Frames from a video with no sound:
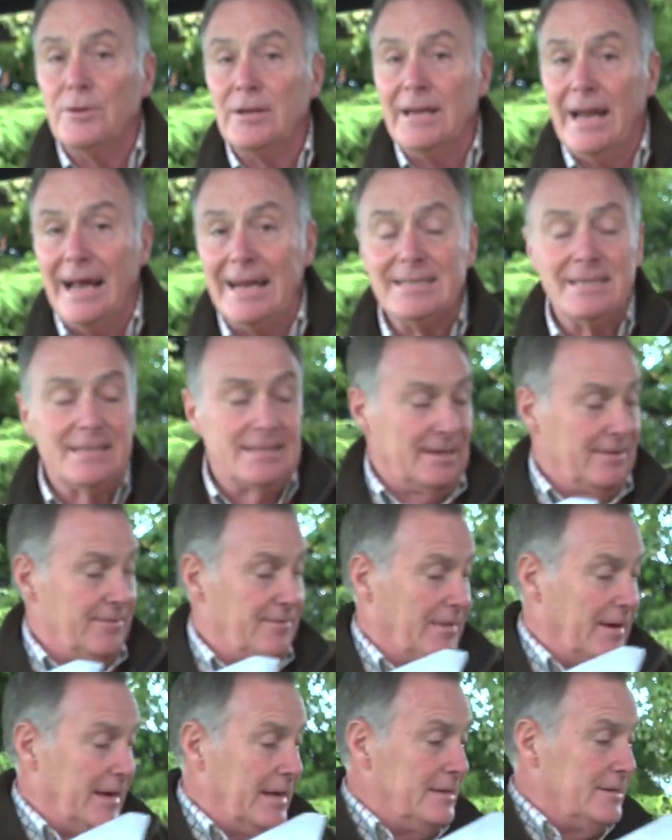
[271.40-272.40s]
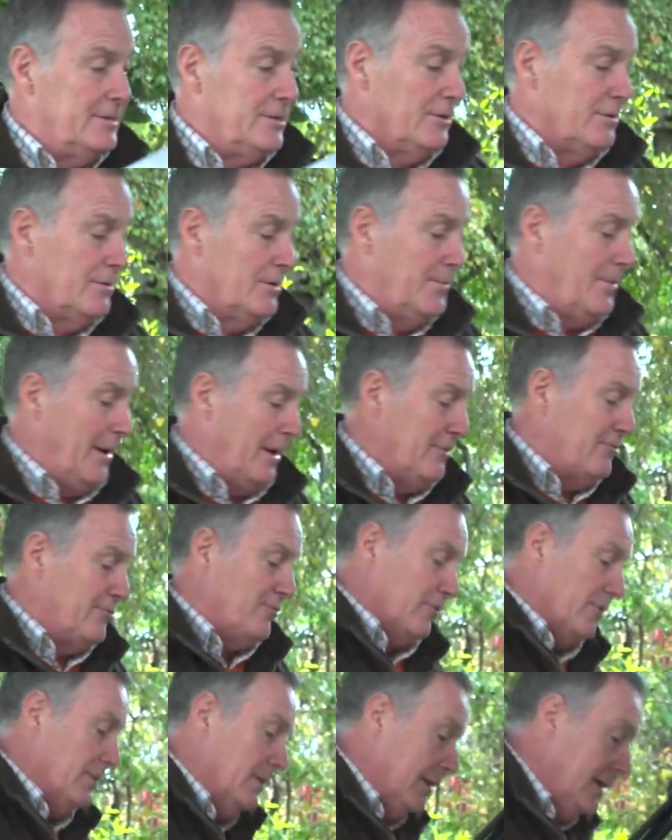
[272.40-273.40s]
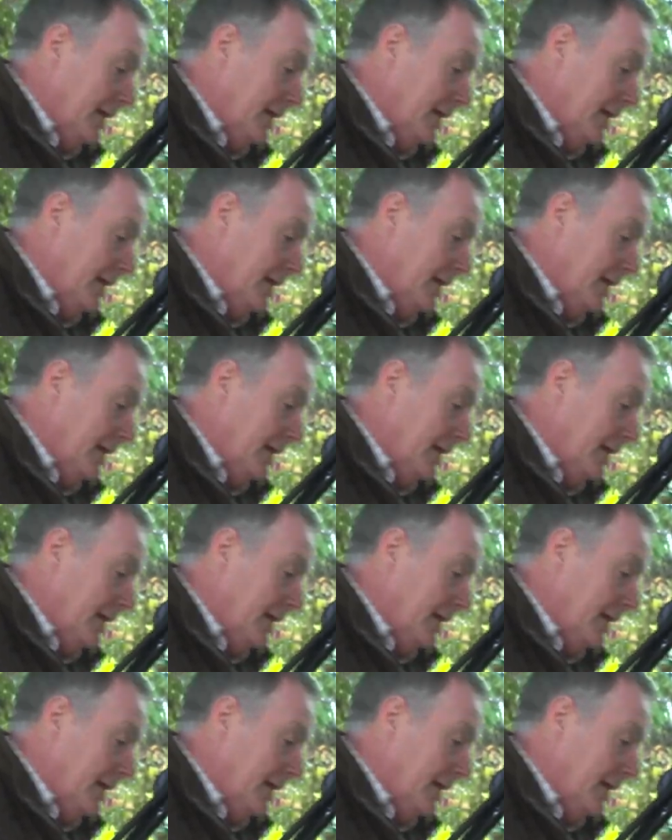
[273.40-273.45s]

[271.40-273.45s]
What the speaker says: an additive into the petrol,